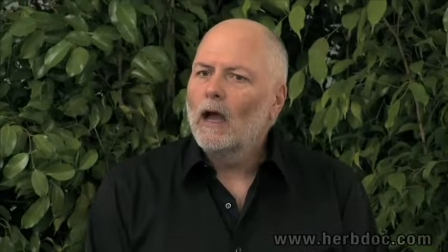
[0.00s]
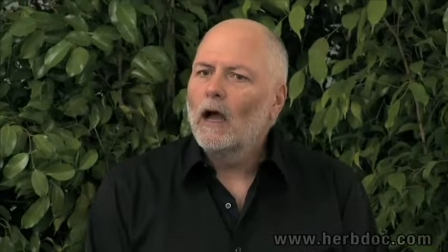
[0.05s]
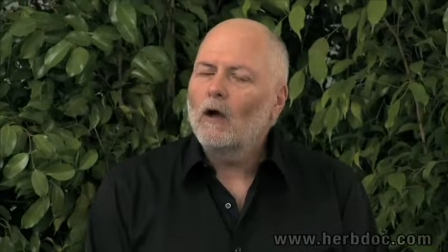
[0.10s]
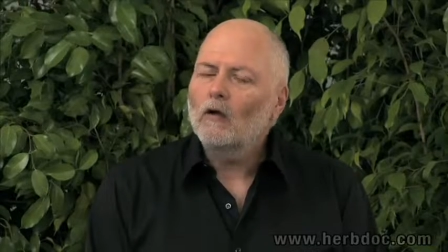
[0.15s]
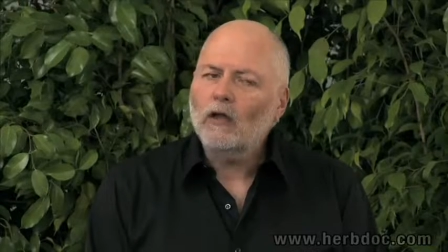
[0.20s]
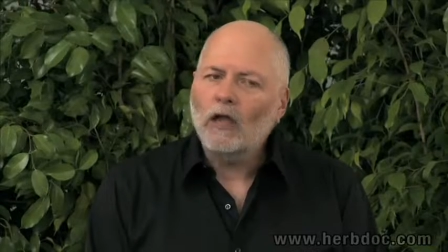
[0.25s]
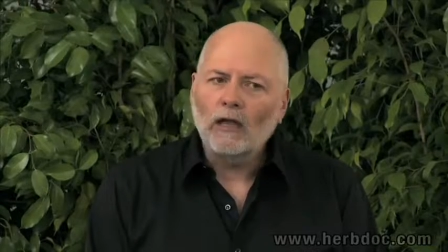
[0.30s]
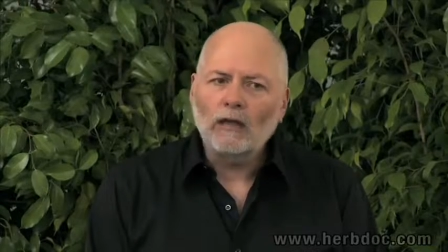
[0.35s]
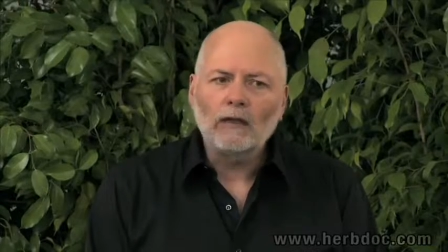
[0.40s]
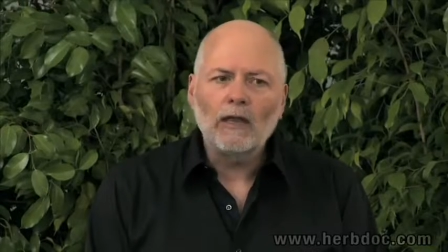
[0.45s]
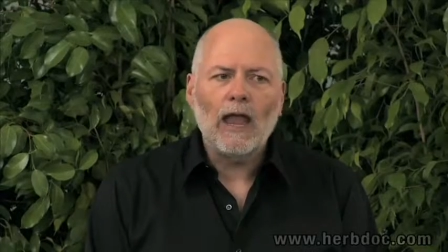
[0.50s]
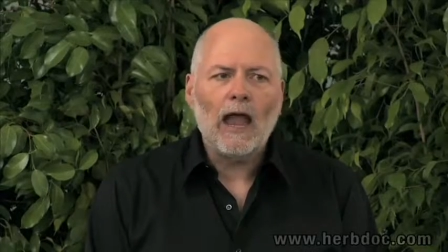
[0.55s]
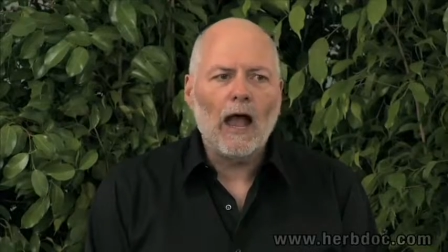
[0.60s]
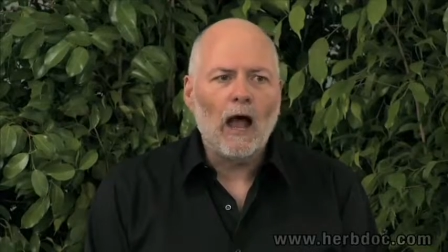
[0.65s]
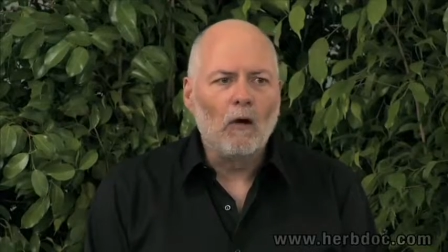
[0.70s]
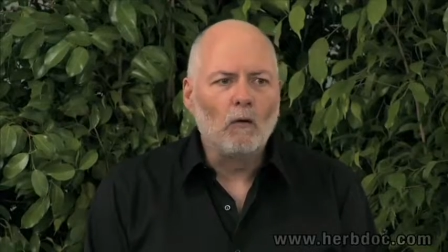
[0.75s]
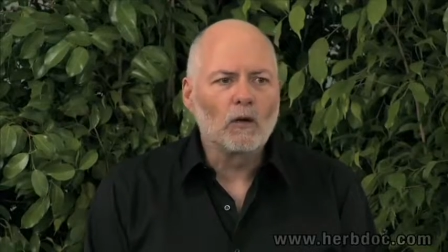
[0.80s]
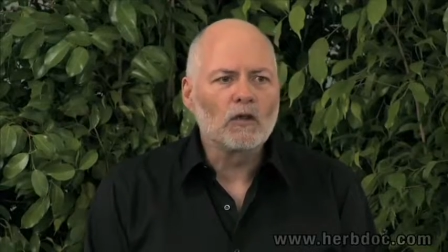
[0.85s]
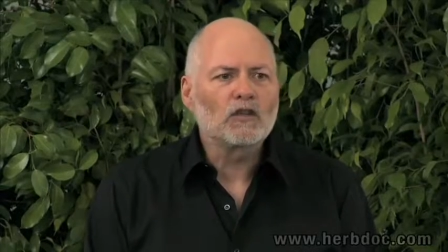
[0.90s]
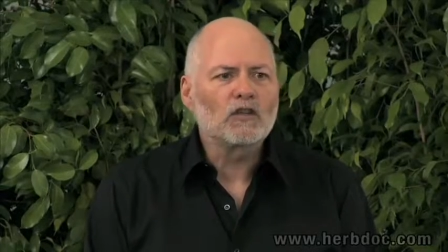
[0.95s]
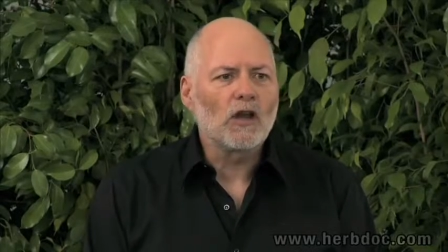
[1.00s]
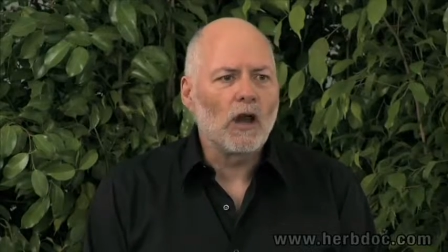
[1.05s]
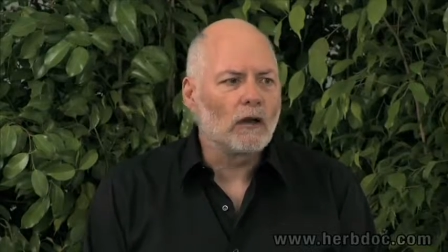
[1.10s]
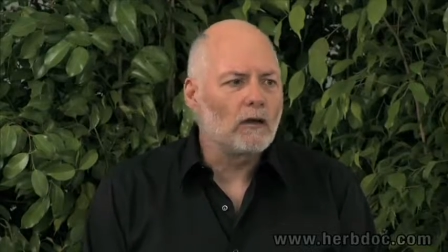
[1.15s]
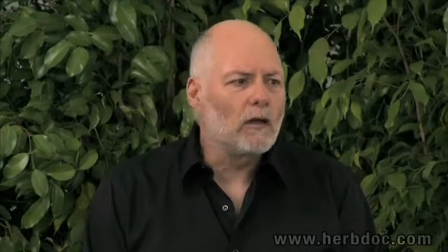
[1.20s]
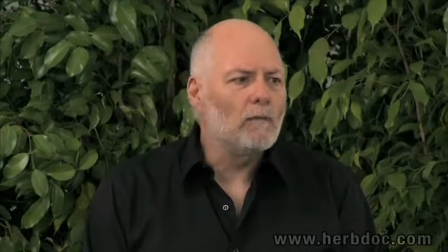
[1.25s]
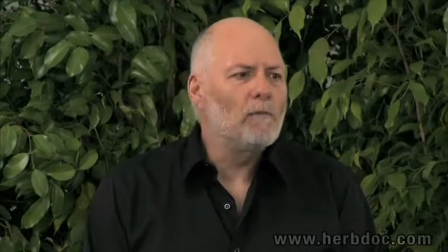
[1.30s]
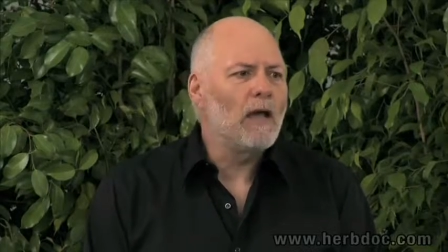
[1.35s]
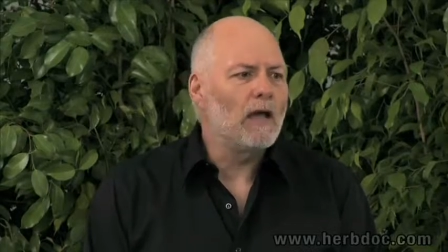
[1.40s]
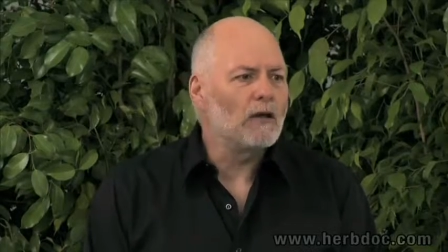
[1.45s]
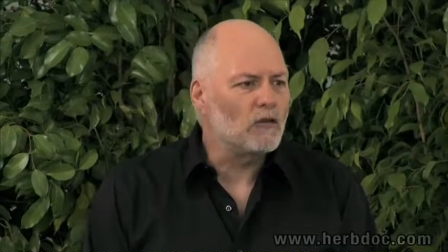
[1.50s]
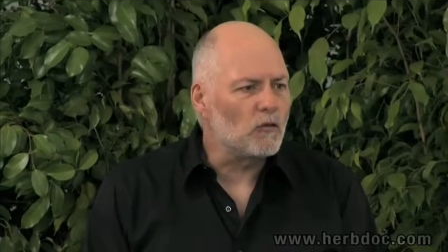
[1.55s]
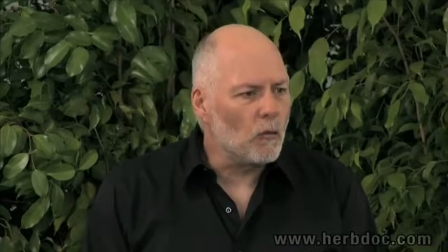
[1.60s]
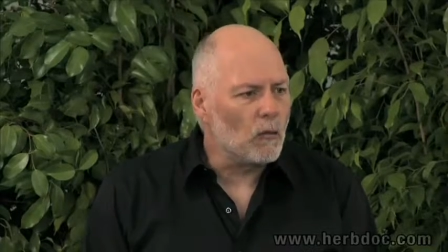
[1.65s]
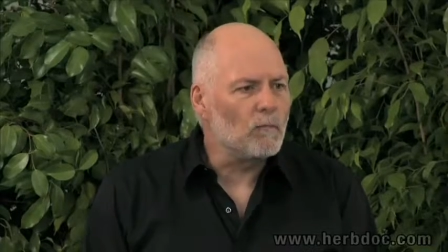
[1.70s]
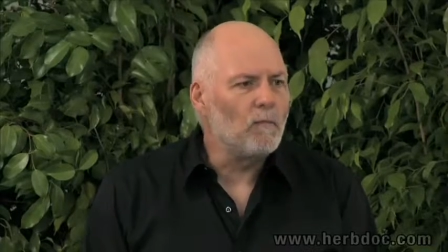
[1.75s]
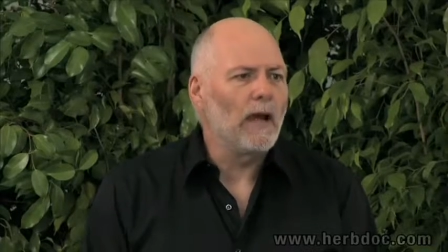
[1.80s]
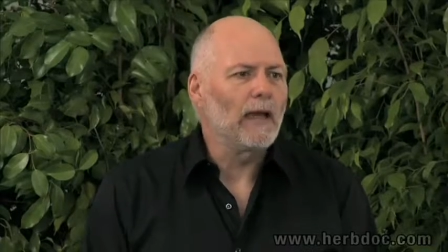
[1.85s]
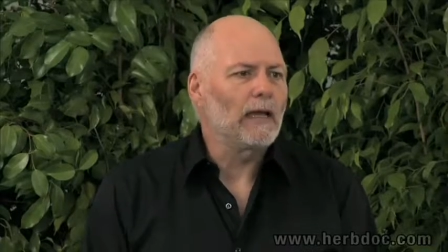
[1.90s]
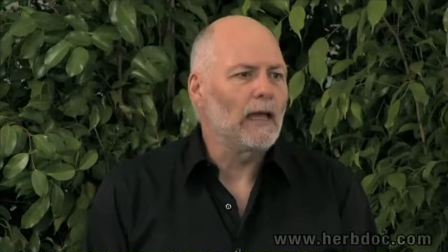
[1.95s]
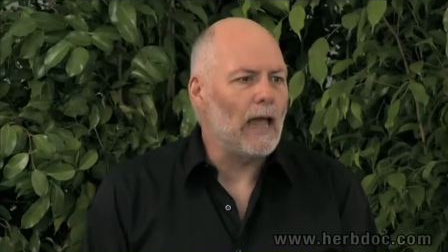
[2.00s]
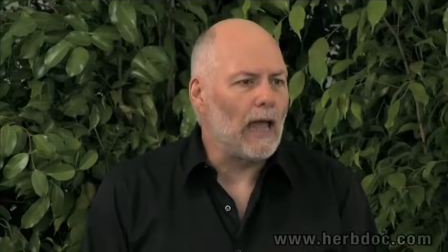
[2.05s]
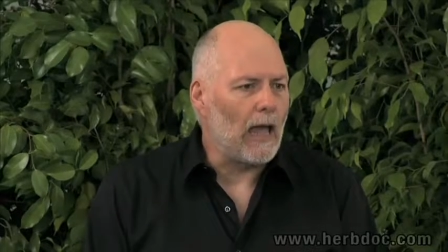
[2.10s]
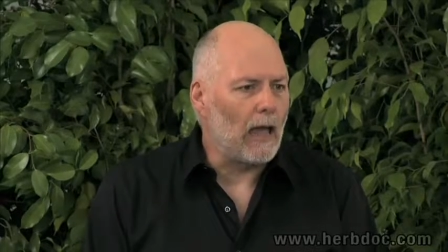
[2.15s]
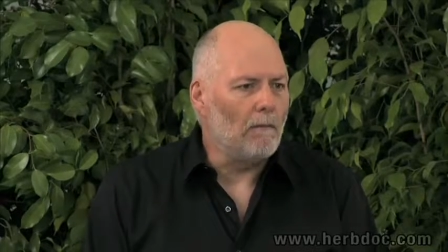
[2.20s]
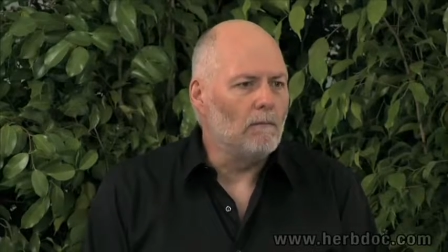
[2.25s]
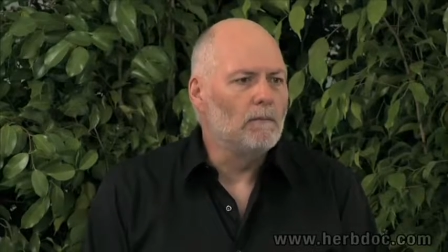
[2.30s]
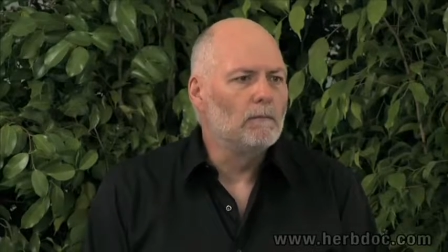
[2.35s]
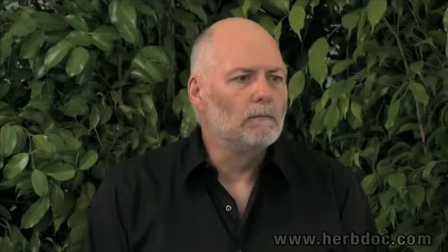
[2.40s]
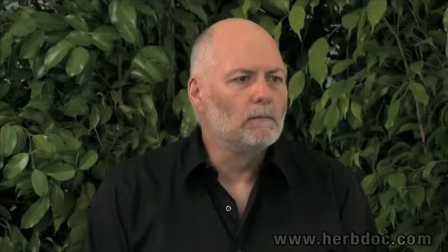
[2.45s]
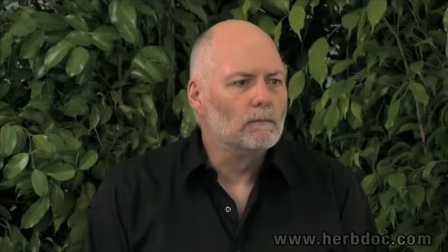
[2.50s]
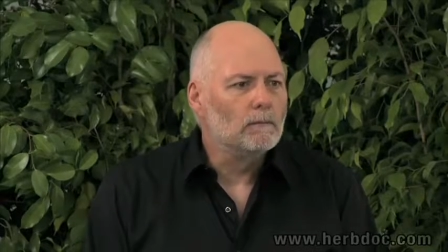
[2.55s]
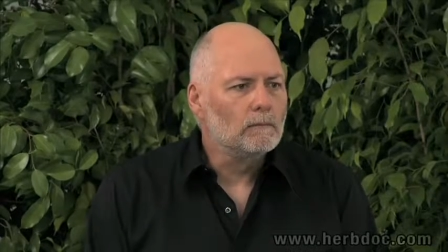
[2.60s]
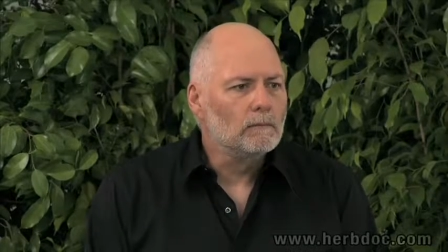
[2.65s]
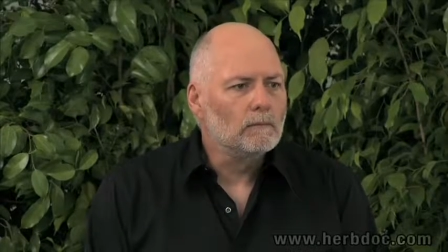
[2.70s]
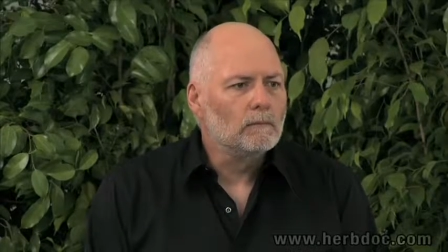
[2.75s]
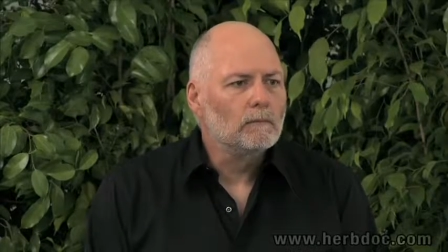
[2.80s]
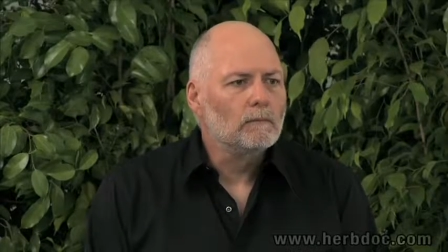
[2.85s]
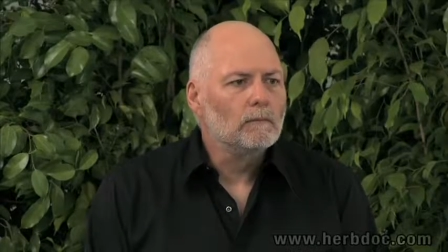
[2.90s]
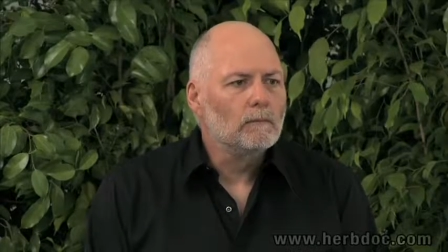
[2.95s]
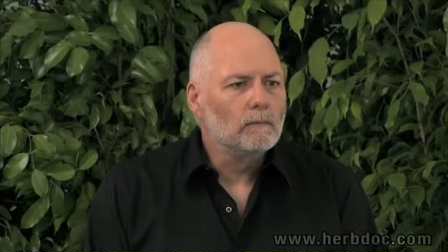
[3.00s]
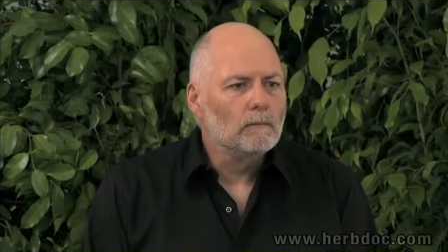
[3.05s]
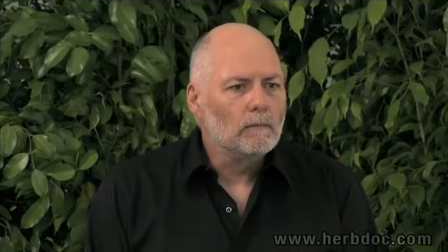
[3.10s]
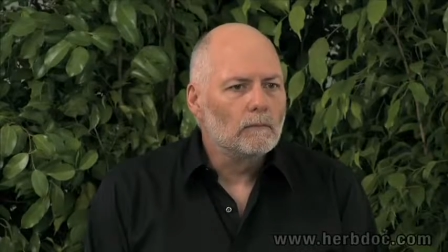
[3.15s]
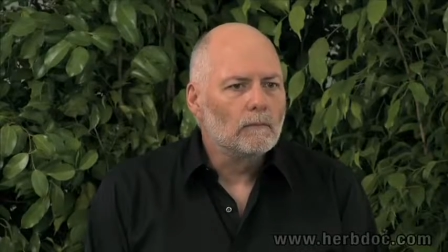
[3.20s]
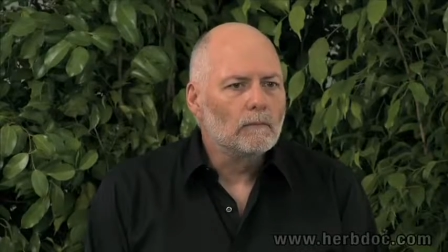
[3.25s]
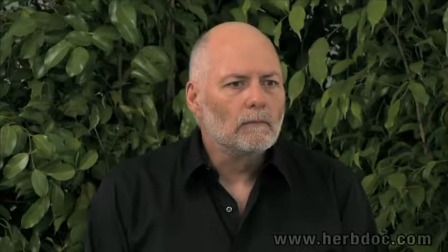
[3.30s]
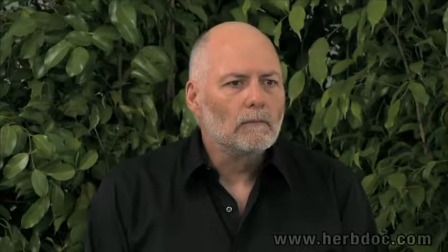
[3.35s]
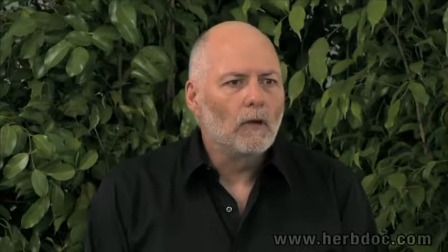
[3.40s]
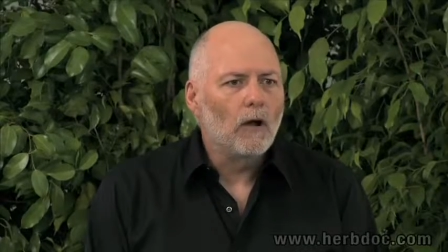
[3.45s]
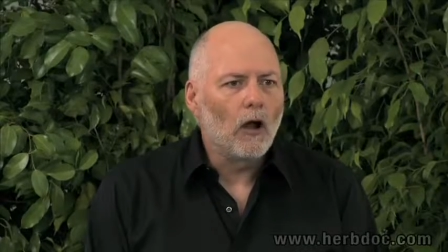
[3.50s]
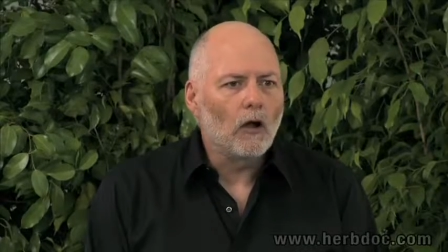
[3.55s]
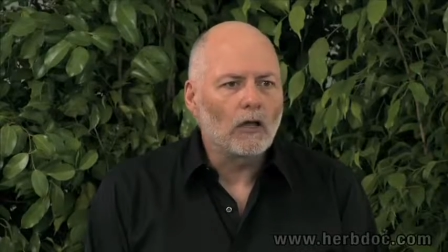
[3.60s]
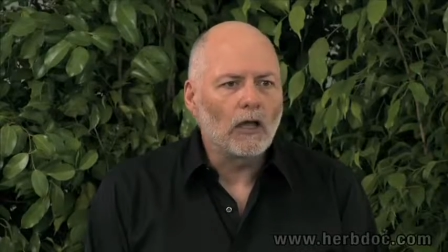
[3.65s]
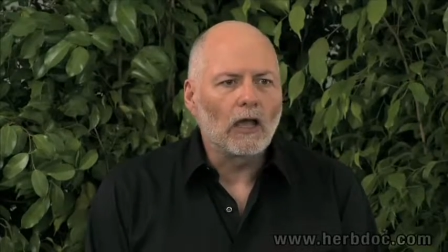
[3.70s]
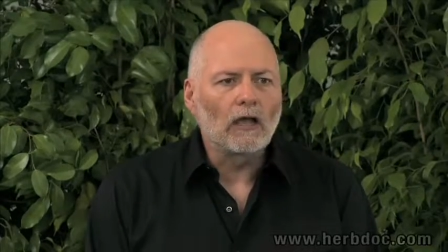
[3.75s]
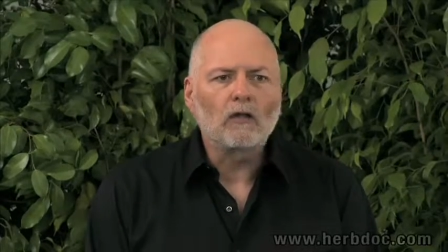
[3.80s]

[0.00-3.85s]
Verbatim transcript: Okay, now we're starting to mess with my game. Okay,